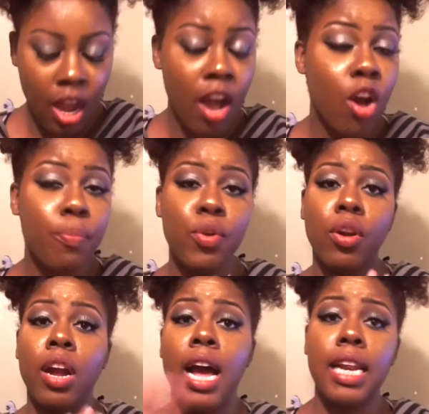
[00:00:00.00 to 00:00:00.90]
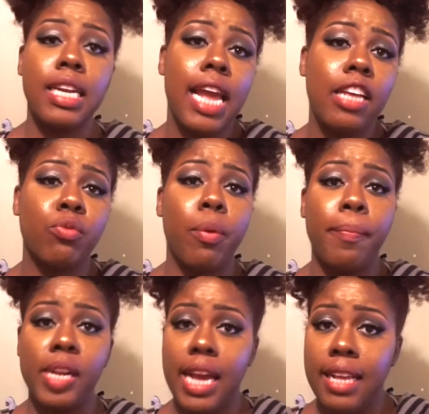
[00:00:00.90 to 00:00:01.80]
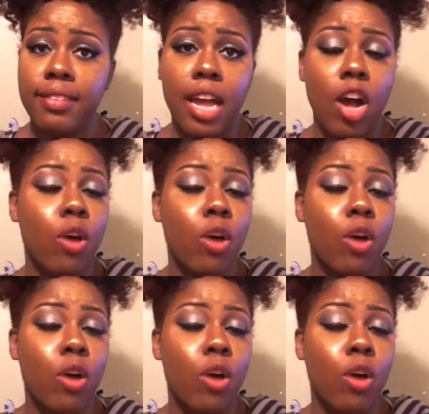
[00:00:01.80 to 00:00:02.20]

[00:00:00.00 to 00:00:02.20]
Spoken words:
I hope your holidays were blessed. I